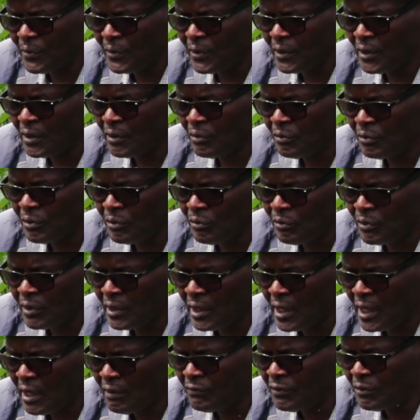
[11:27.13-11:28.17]
we were
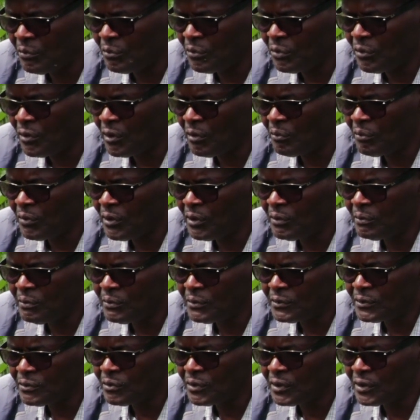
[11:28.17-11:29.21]
having
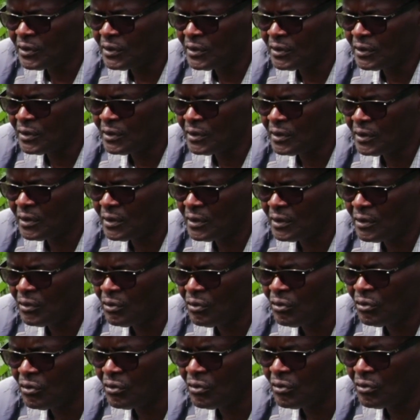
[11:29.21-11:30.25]
problems with the
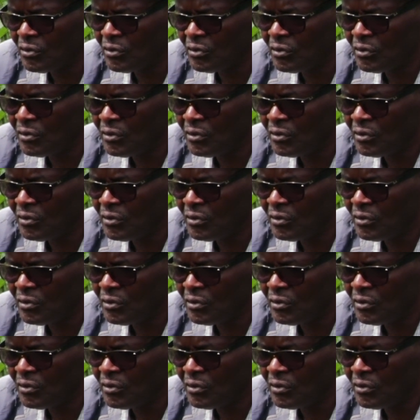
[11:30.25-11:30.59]
whole